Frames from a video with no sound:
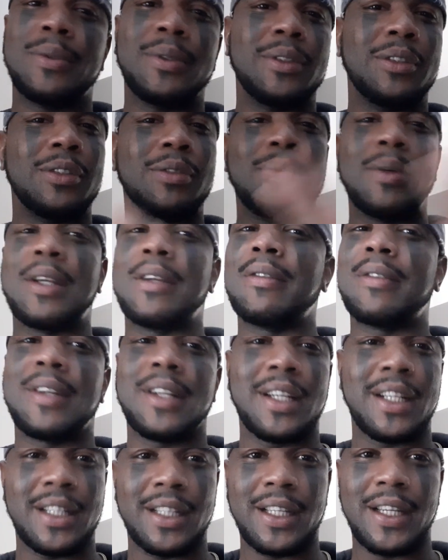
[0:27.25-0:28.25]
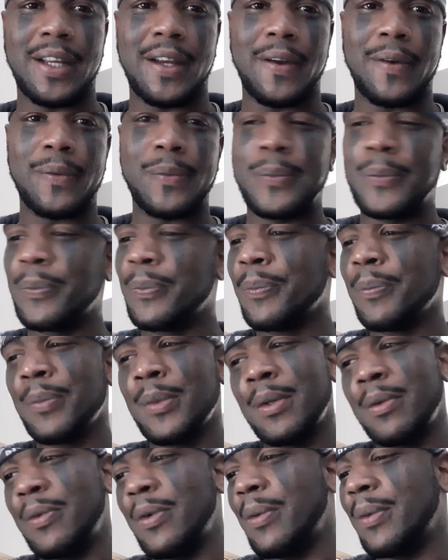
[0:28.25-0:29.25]
Let's make it very clear
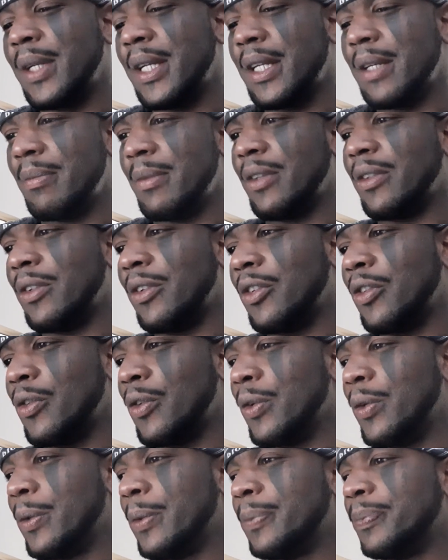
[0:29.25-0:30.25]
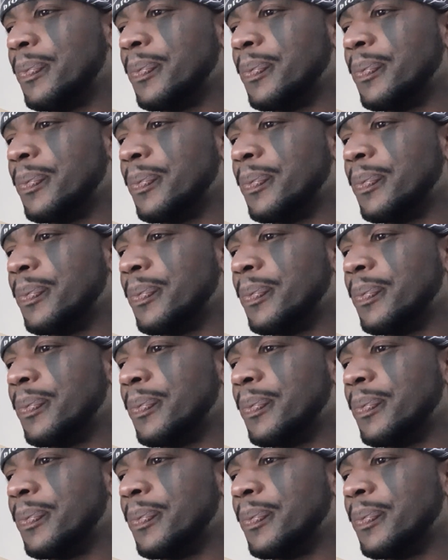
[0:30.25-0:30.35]
before we get it misconstrued.